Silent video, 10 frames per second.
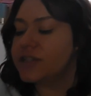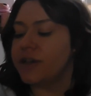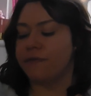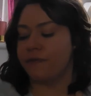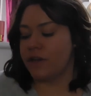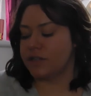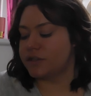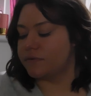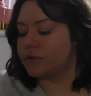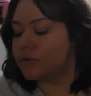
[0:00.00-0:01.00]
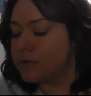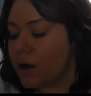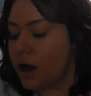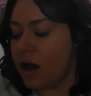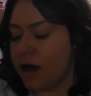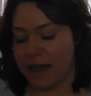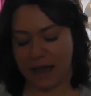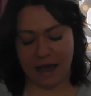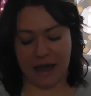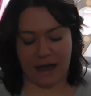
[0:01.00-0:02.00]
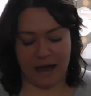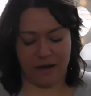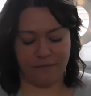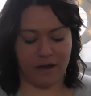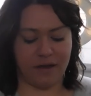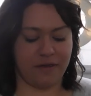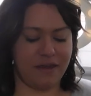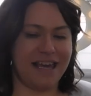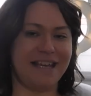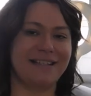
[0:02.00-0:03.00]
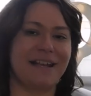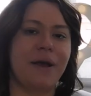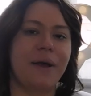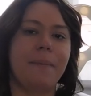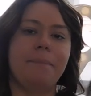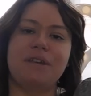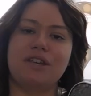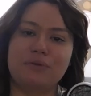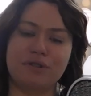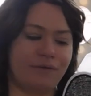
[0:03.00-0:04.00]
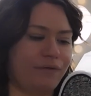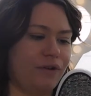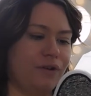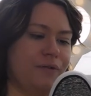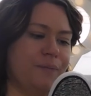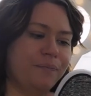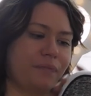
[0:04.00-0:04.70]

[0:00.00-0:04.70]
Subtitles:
So first of all, I have these beautiful